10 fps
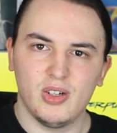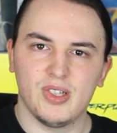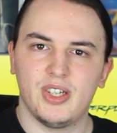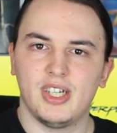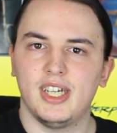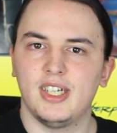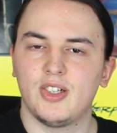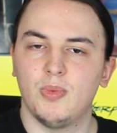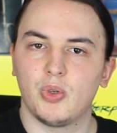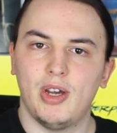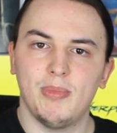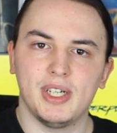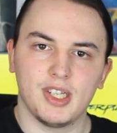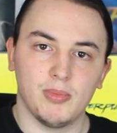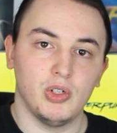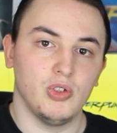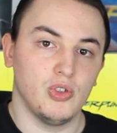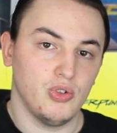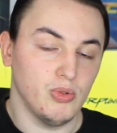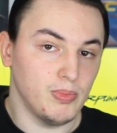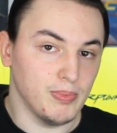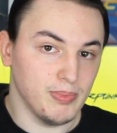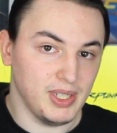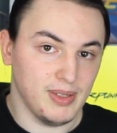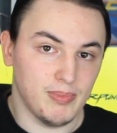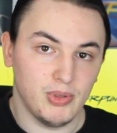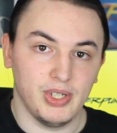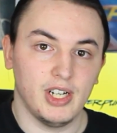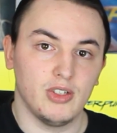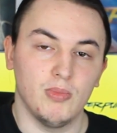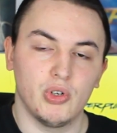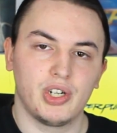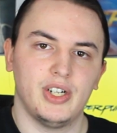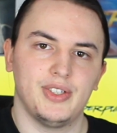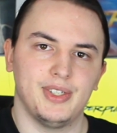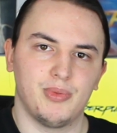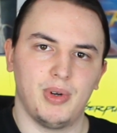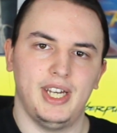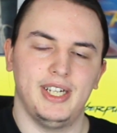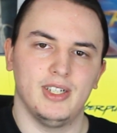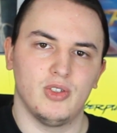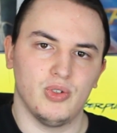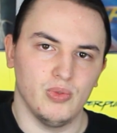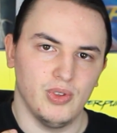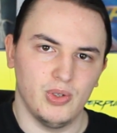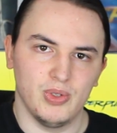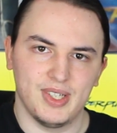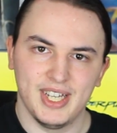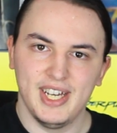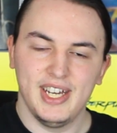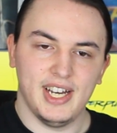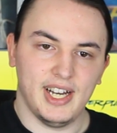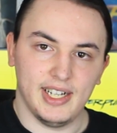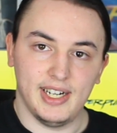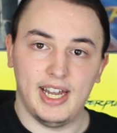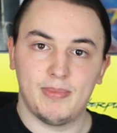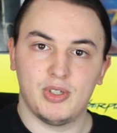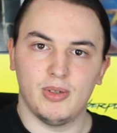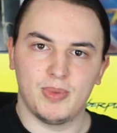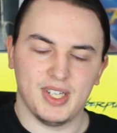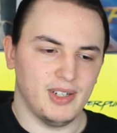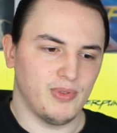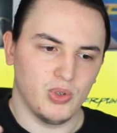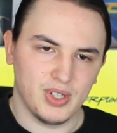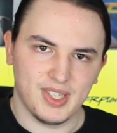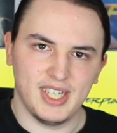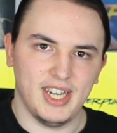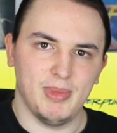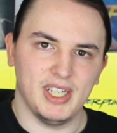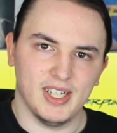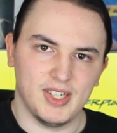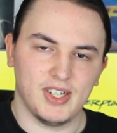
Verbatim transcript: consider getting subscribed because I'm going to be putting out more content relating to those uh, laptops and of course gaming and